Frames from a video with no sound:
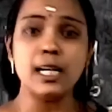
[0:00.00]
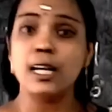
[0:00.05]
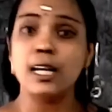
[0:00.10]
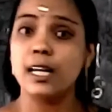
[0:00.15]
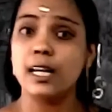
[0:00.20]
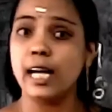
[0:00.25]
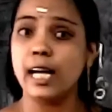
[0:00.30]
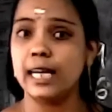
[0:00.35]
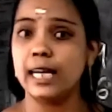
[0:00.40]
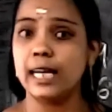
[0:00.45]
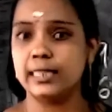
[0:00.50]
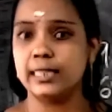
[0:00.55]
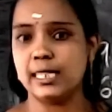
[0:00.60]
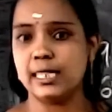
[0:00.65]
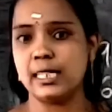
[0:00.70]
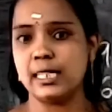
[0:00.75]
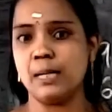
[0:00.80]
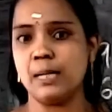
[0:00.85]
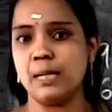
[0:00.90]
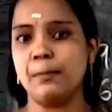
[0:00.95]
largest
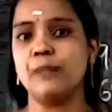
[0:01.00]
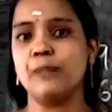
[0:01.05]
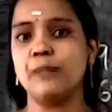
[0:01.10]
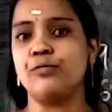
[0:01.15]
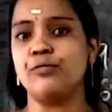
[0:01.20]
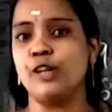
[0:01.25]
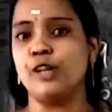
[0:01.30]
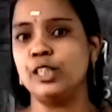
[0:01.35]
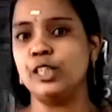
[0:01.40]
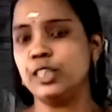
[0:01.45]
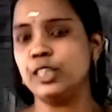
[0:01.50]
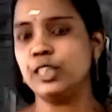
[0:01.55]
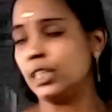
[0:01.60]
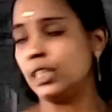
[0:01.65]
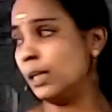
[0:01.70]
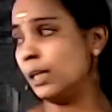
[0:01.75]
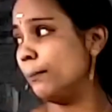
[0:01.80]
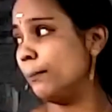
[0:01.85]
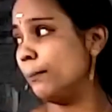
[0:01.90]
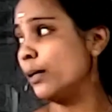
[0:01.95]
number, 4-digit
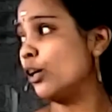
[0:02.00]
number